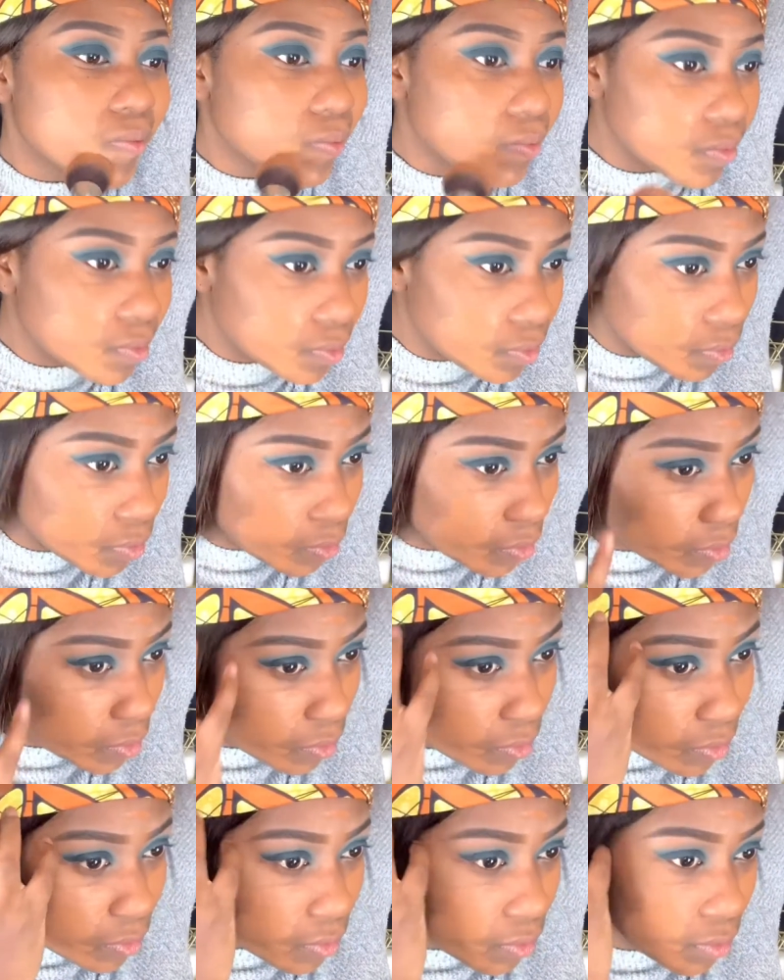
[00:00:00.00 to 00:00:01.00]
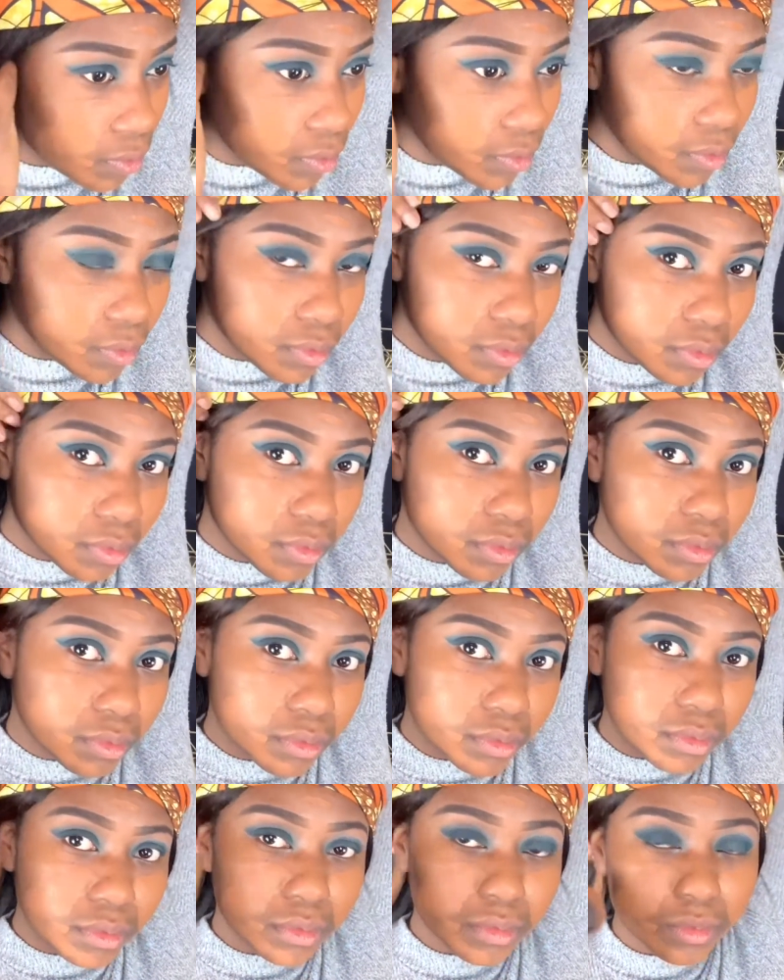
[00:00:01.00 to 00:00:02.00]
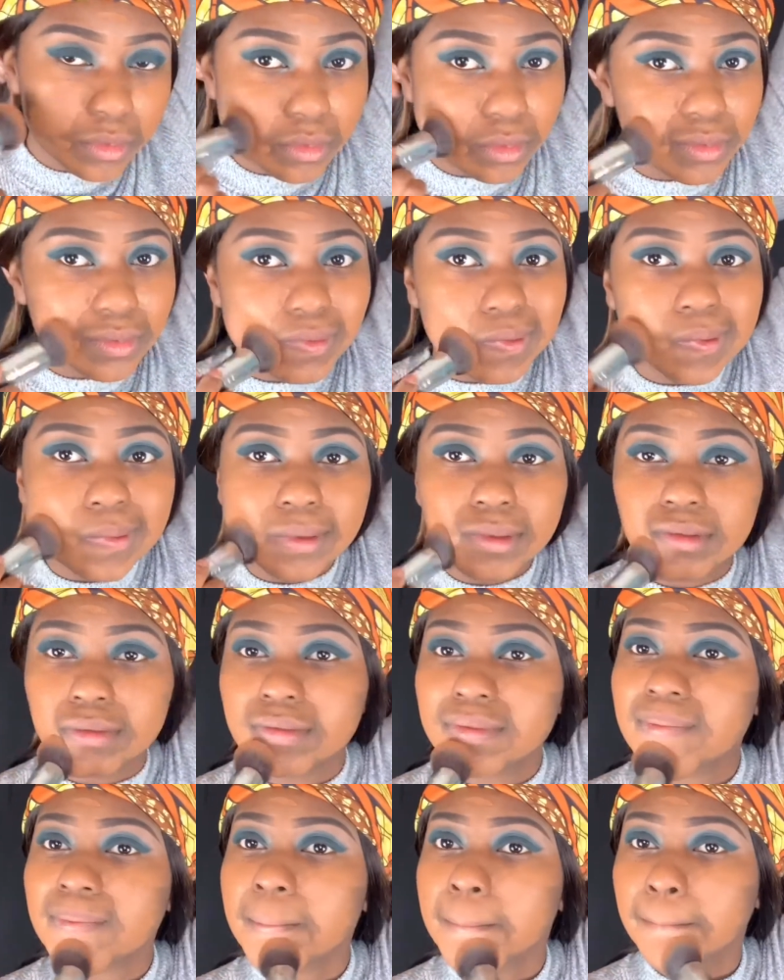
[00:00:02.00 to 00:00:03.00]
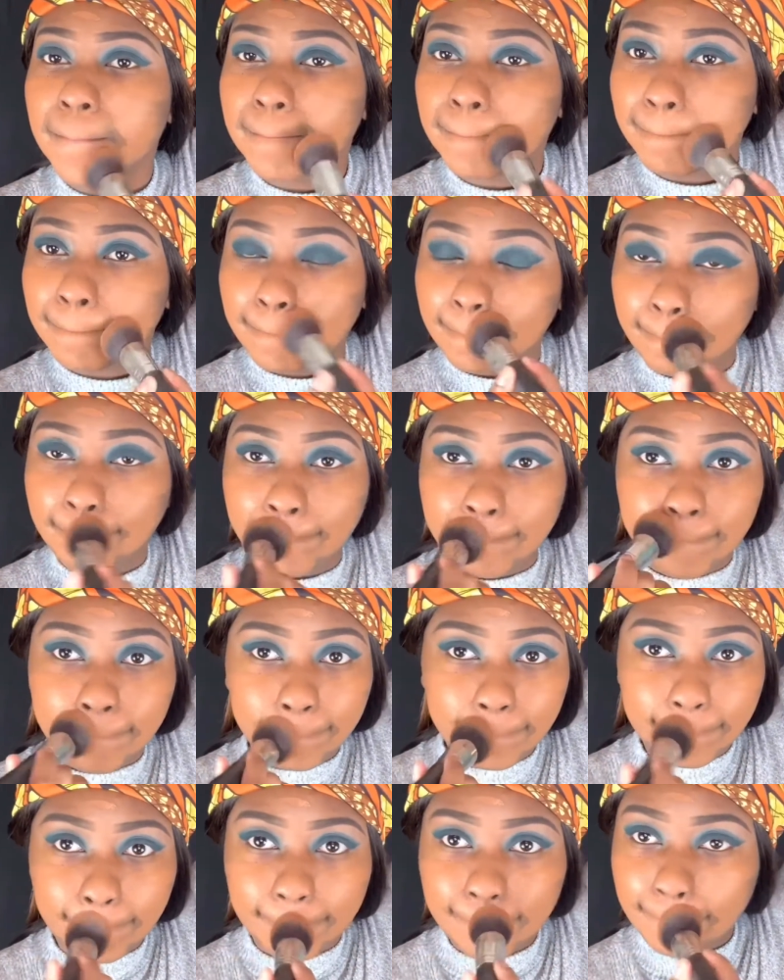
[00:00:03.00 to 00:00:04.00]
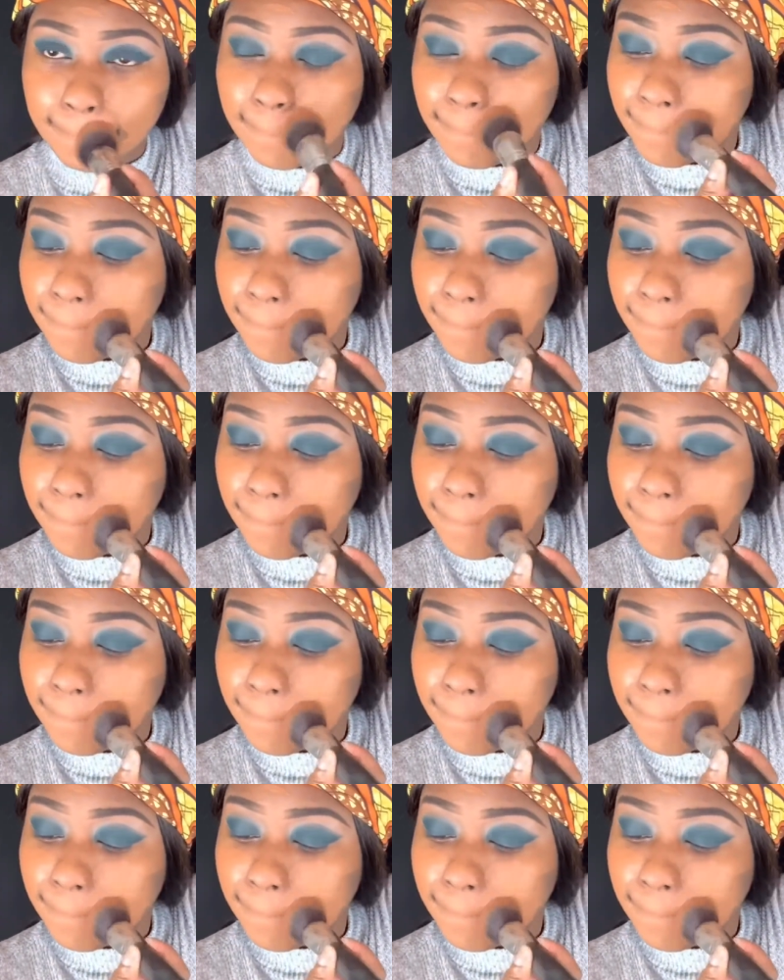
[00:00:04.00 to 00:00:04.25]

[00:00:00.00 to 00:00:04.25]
Okay, y'all, so this foundation is really full coverage and I really like it.